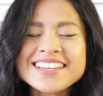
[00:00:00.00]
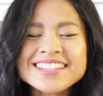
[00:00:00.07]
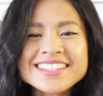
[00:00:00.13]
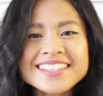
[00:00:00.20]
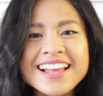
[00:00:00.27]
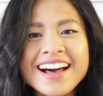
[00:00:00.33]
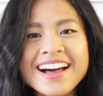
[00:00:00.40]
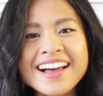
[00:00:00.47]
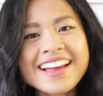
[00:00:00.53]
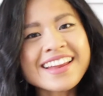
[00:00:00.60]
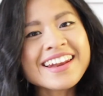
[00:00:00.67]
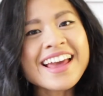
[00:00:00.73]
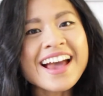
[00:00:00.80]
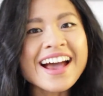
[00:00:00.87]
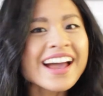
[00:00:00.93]
it's
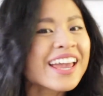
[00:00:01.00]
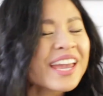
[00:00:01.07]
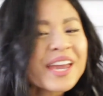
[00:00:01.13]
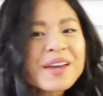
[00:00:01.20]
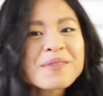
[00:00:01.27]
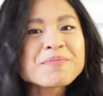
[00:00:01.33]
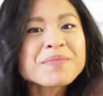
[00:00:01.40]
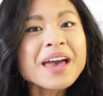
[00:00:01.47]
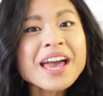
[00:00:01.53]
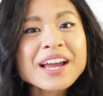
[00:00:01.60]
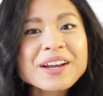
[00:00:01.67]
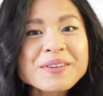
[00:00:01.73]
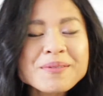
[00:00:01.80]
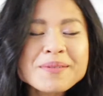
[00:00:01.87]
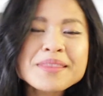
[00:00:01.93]
Lan. I am
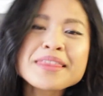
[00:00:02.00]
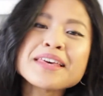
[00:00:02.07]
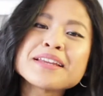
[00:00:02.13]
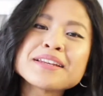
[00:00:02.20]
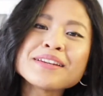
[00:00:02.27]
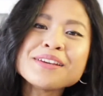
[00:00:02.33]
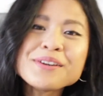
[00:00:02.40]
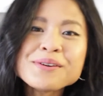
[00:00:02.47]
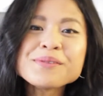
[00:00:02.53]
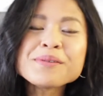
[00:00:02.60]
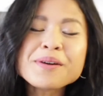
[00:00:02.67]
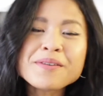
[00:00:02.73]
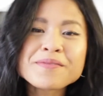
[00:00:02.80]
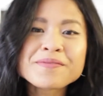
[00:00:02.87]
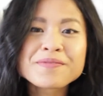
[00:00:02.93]
back with a
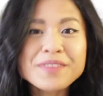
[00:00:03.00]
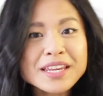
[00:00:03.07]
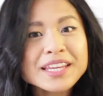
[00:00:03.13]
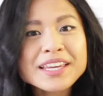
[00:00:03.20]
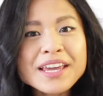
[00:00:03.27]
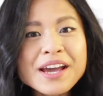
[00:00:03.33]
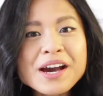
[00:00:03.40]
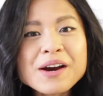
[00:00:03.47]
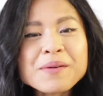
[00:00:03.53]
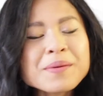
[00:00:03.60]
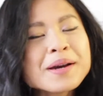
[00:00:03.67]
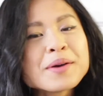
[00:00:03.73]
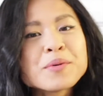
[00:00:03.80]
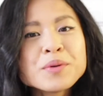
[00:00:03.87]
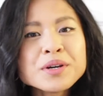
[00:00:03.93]
new
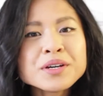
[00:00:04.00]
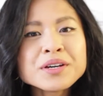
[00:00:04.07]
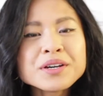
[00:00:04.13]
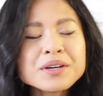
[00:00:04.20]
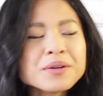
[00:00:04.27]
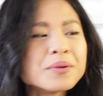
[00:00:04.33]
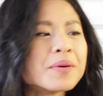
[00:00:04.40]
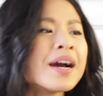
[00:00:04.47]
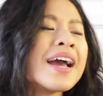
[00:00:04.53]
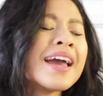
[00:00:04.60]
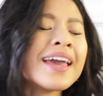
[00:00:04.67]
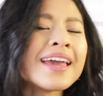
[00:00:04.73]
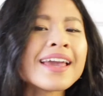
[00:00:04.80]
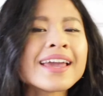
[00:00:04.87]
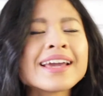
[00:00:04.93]
video. Woohoo!
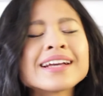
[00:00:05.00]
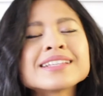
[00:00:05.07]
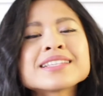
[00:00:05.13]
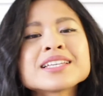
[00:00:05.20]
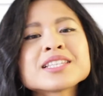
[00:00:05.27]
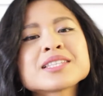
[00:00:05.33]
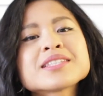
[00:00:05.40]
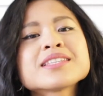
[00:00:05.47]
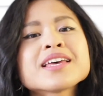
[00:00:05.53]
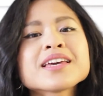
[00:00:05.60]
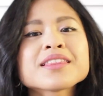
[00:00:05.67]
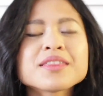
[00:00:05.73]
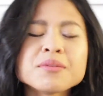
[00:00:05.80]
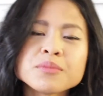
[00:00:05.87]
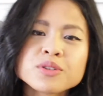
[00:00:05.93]
And it's
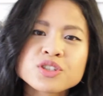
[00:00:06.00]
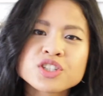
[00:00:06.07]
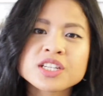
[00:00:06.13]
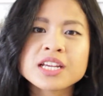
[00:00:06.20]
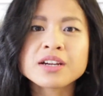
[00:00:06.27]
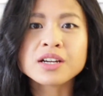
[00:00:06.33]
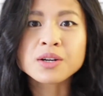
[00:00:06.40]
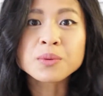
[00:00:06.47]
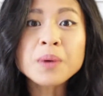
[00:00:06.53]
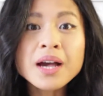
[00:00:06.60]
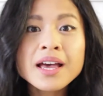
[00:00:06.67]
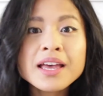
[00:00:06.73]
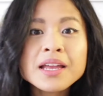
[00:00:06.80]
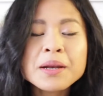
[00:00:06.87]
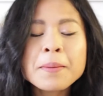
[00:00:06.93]
like the most generic
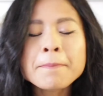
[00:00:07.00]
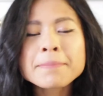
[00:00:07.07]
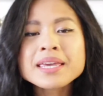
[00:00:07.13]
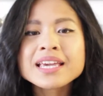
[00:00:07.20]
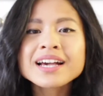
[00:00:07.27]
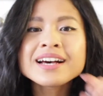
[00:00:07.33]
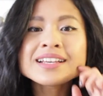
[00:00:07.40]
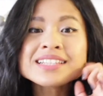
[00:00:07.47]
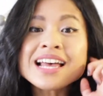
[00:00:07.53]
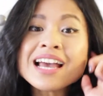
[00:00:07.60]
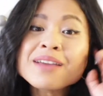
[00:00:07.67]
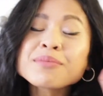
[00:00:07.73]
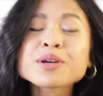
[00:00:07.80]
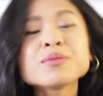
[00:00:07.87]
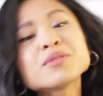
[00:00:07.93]
one because
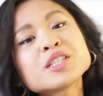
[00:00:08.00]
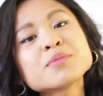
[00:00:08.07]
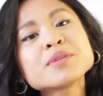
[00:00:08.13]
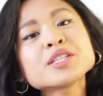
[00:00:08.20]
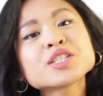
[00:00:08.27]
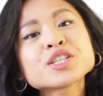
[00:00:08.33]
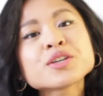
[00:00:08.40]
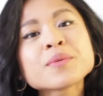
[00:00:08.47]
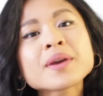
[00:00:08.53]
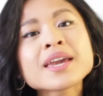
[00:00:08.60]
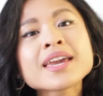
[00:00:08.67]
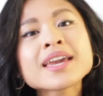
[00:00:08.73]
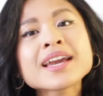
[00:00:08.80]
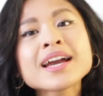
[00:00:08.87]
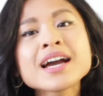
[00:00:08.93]
I'm going to be
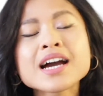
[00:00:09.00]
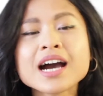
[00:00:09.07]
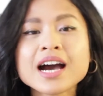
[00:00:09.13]
doing